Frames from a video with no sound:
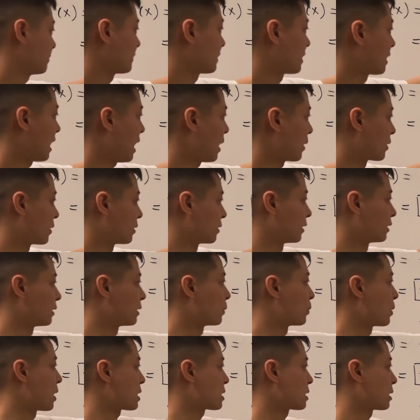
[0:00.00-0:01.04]
calculate the
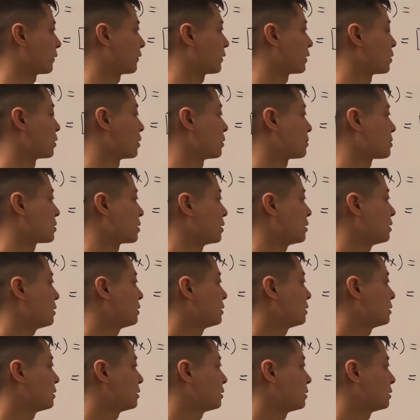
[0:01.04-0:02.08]
rest of terms here.
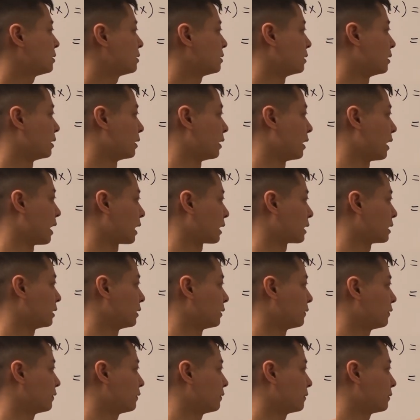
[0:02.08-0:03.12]
The
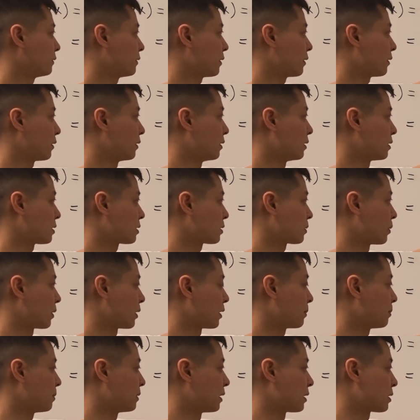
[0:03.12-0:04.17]
negative this square
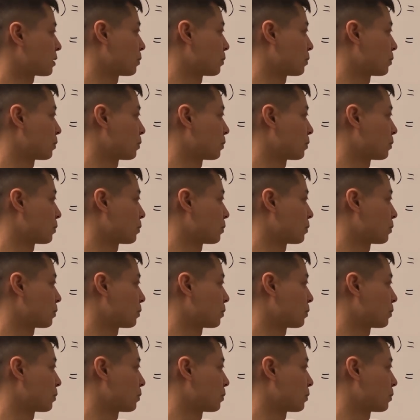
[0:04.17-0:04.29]
plus